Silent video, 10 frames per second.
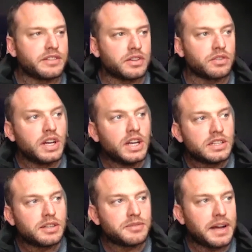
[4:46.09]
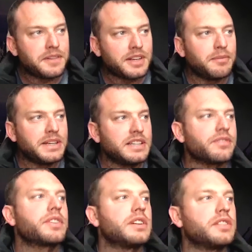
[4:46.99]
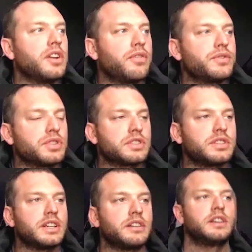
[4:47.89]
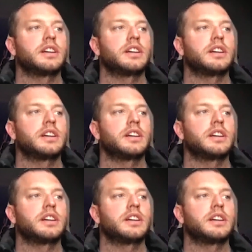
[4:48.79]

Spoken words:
So sometimes it can be difficult enough just to